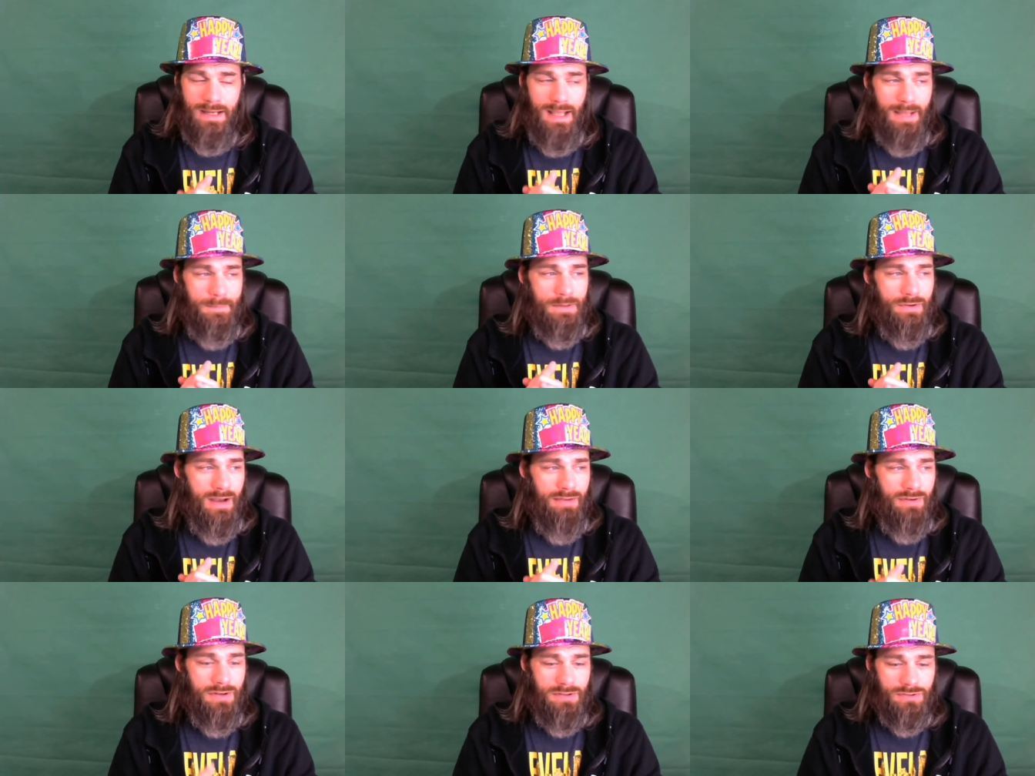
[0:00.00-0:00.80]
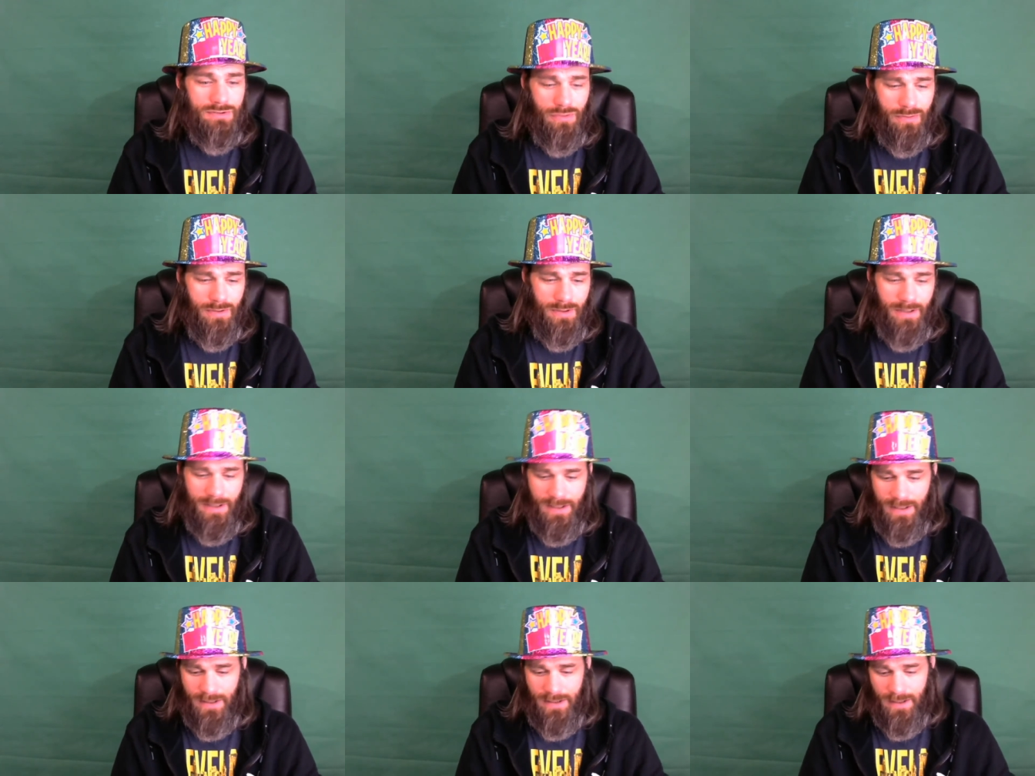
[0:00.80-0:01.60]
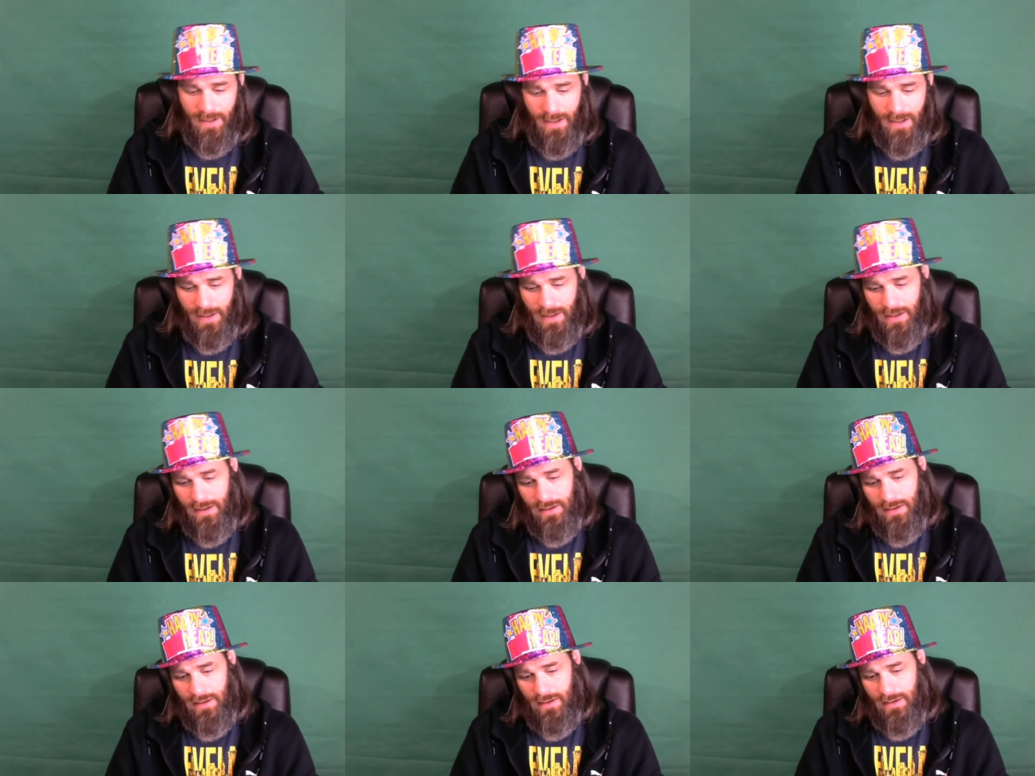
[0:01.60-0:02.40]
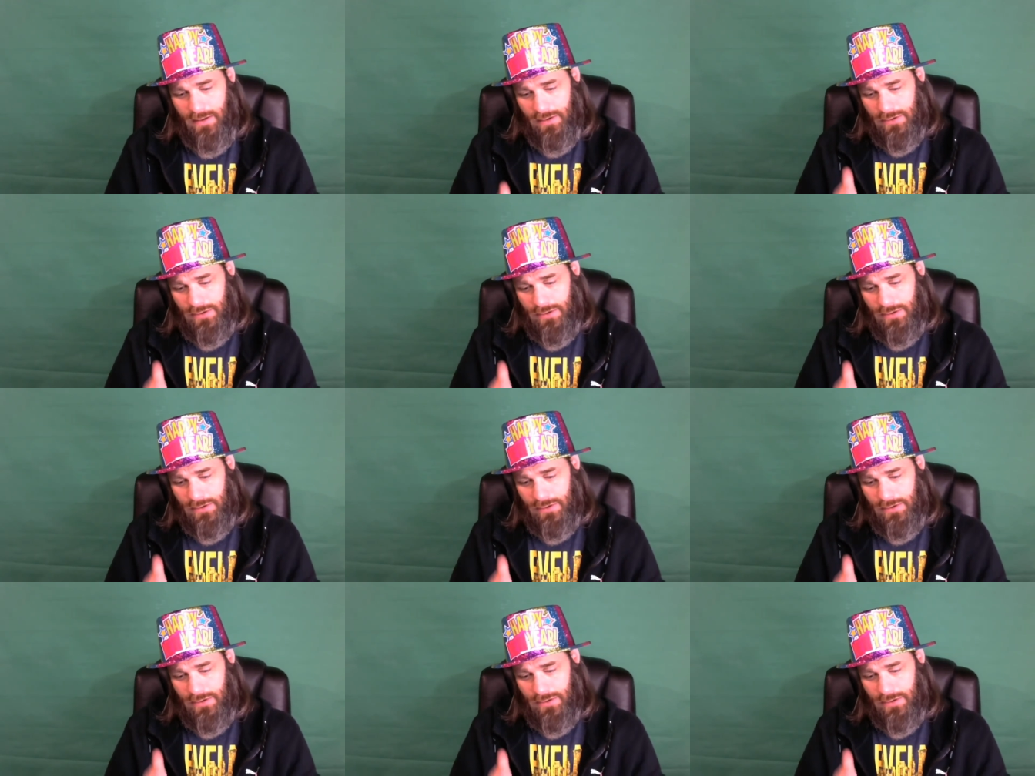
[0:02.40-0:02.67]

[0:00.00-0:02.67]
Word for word: They had me driving on the shoulder, and then the